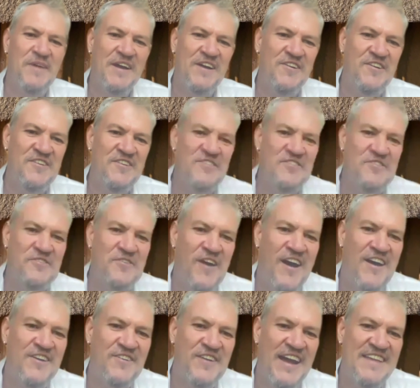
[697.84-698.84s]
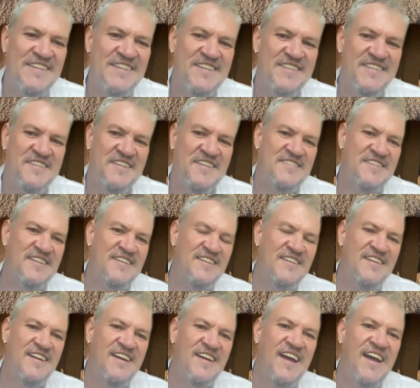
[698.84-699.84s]
because you are your ancestors.
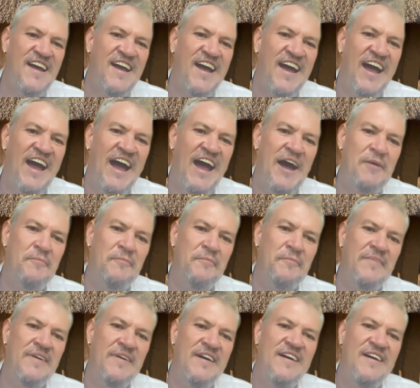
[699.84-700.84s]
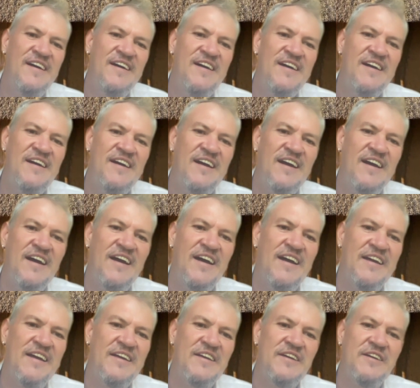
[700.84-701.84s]
Um,
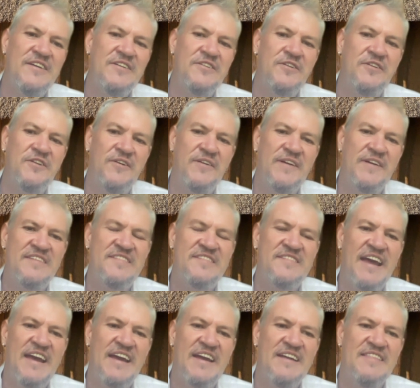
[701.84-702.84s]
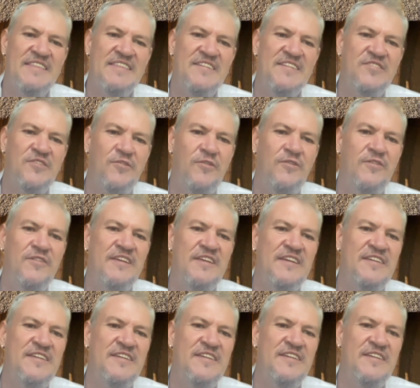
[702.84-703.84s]
you know, it's taken these all
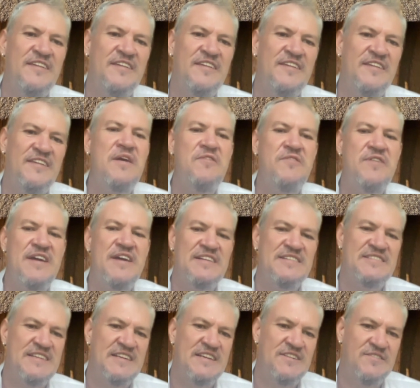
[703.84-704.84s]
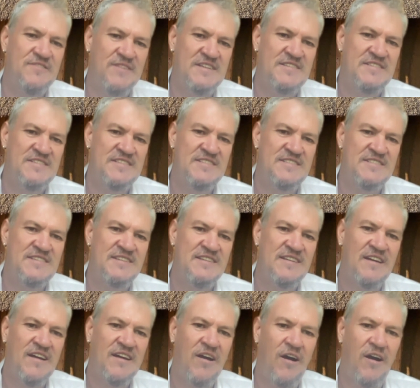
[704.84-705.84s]
these myriad generations
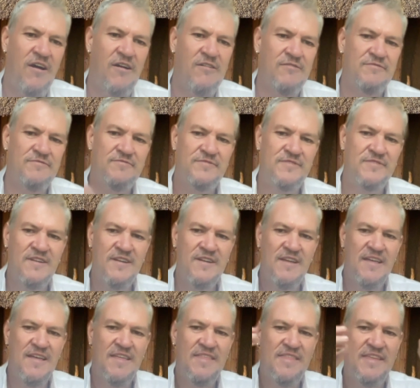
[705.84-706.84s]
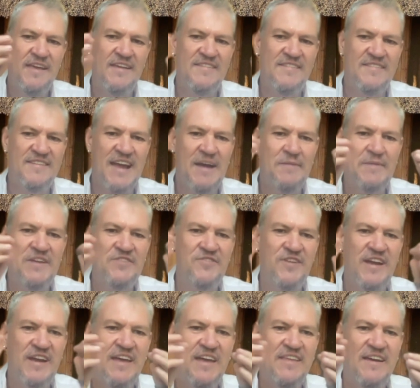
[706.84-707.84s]
of things coming
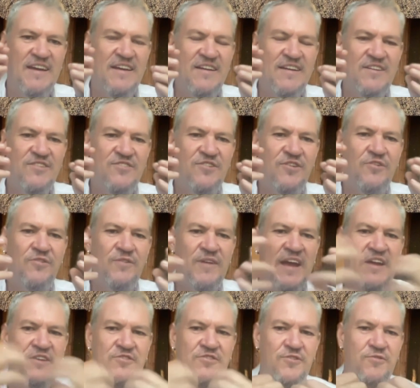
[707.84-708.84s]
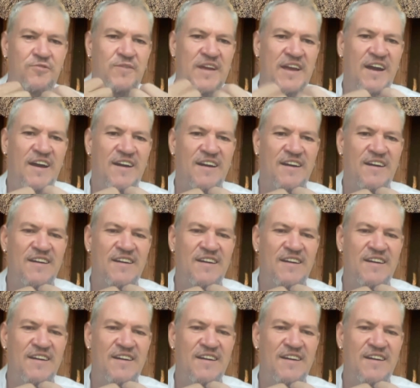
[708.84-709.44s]
together to create who we are.